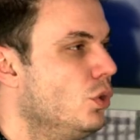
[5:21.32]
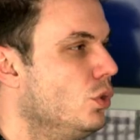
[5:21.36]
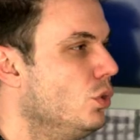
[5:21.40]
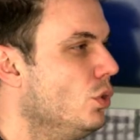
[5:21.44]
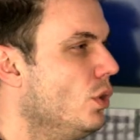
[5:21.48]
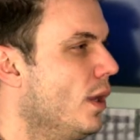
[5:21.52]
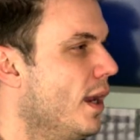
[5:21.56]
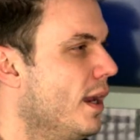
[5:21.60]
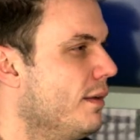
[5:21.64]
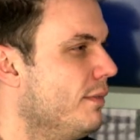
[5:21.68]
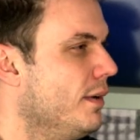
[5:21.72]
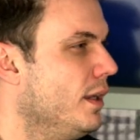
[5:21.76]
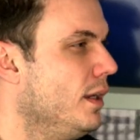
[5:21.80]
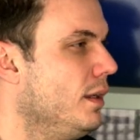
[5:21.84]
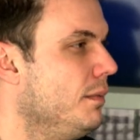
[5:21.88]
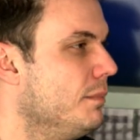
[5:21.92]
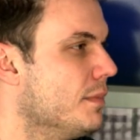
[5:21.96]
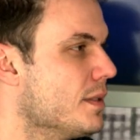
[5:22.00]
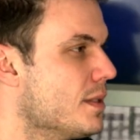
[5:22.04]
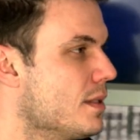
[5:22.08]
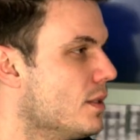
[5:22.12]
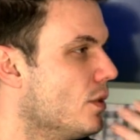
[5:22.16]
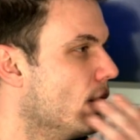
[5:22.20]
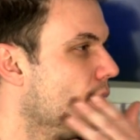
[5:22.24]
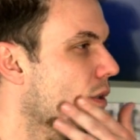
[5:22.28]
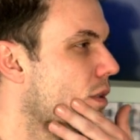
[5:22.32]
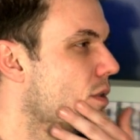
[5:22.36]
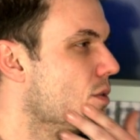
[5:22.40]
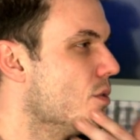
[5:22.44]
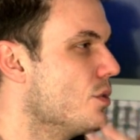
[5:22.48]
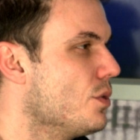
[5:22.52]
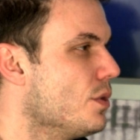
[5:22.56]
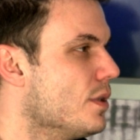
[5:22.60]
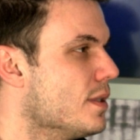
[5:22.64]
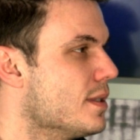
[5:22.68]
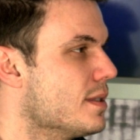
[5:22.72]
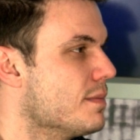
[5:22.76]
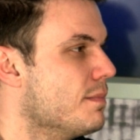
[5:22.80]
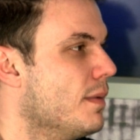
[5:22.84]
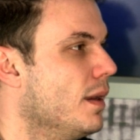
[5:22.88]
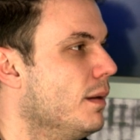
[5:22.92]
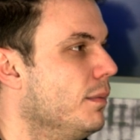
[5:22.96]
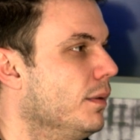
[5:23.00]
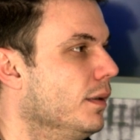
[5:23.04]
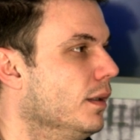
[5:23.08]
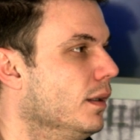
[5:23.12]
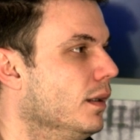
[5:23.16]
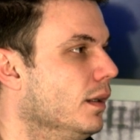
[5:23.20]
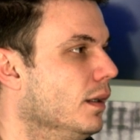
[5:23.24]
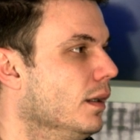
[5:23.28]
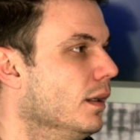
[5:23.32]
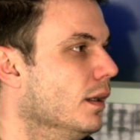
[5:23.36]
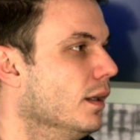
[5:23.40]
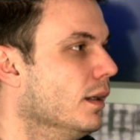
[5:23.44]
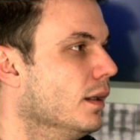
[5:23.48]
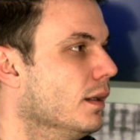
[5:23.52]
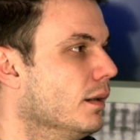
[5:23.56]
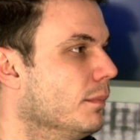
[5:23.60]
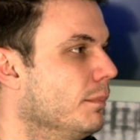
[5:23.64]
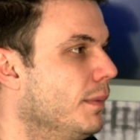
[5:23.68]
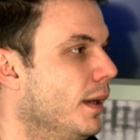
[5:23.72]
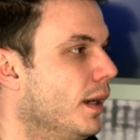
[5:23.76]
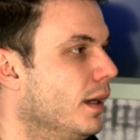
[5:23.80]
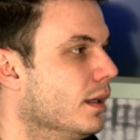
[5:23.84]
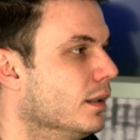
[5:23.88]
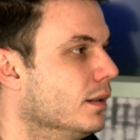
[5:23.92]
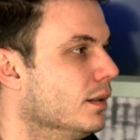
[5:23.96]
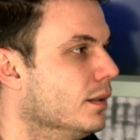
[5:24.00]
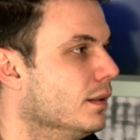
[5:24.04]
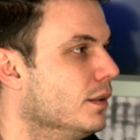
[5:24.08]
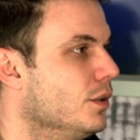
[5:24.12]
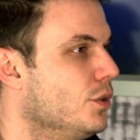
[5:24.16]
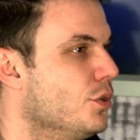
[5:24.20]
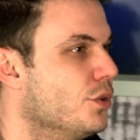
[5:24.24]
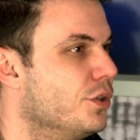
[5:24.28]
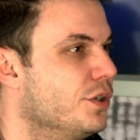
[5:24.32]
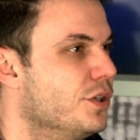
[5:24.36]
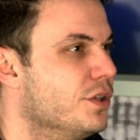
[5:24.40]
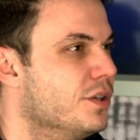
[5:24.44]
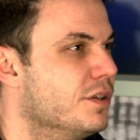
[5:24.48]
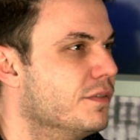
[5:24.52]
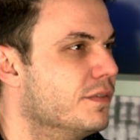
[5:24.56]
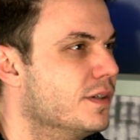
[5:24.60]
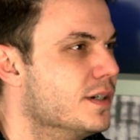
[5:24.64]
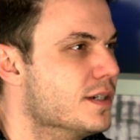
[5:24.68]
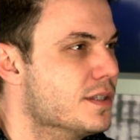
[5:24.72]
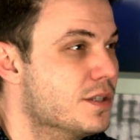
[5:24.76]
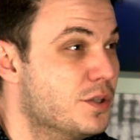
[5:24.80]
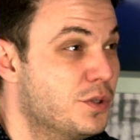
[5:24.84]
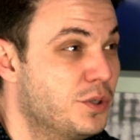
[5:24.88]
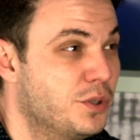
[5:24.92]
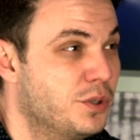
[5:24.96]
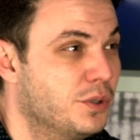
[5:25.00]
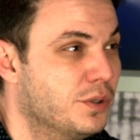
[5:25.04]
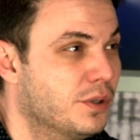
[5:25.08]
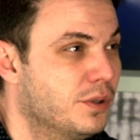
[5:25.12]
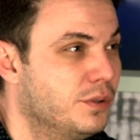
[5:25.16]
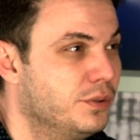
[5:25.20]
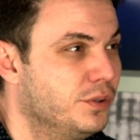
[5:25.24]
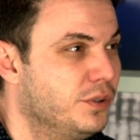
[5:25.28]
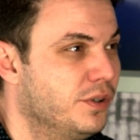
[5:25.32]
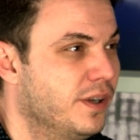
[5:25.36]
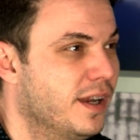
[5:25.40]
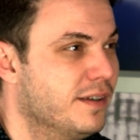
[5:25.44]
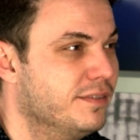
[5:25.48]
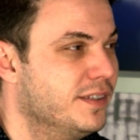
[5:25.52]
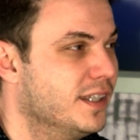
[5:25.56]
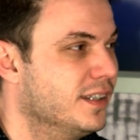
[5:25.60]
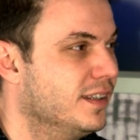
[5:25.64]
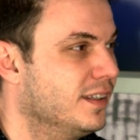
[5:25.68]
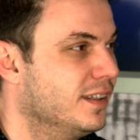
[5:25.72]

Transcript: you have any Macedonian students maybe back at your university? Do you know? Do you have